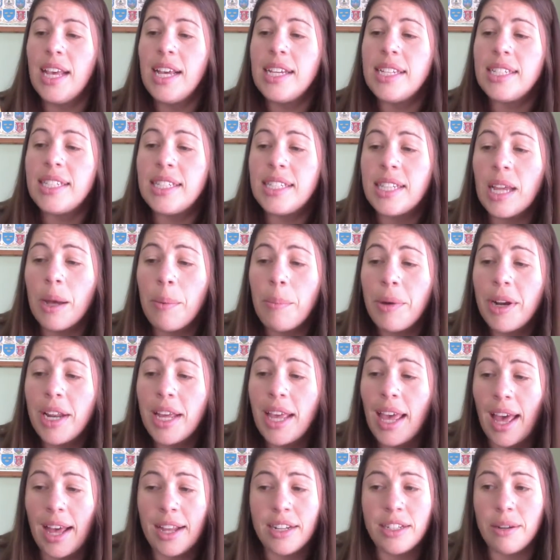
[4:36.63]

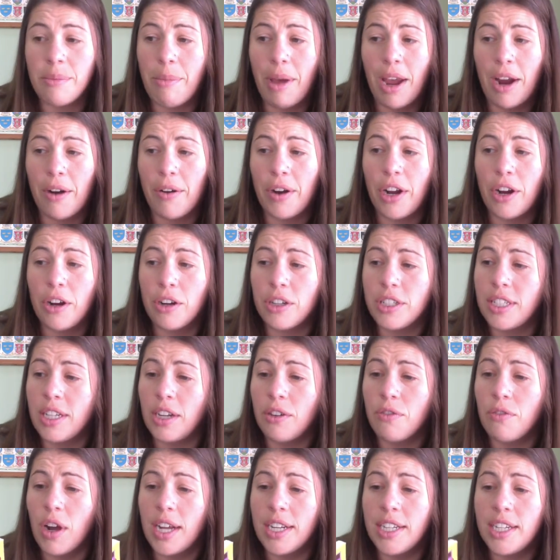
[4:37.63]
Somebody had to marry her,
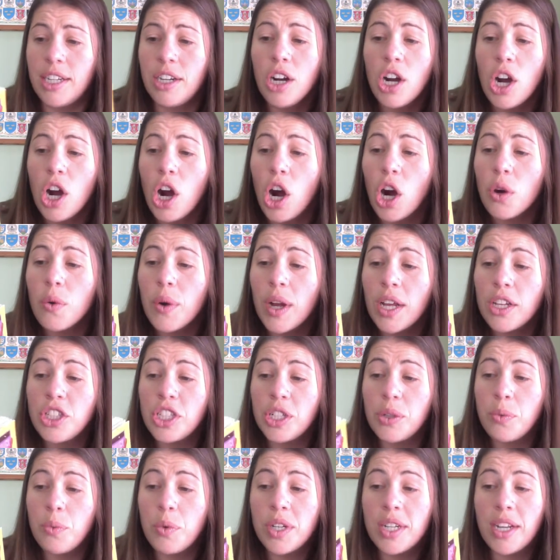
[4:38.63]
said Rondi, or else
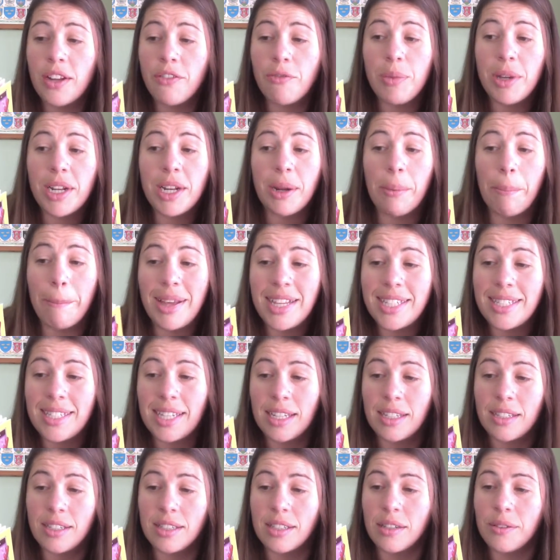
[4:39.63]
she wouldn't have been a
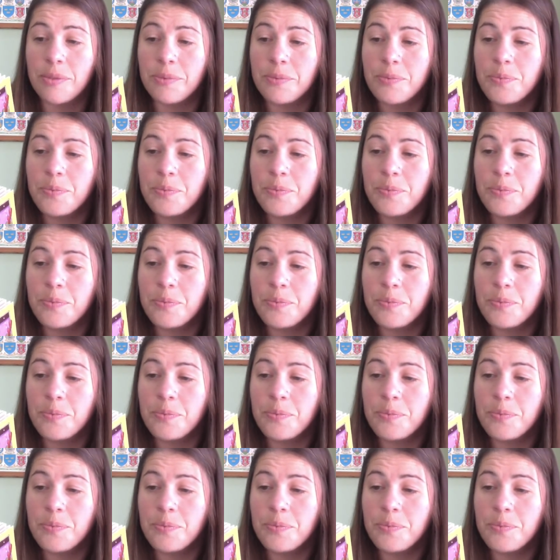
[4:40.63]
Mrs.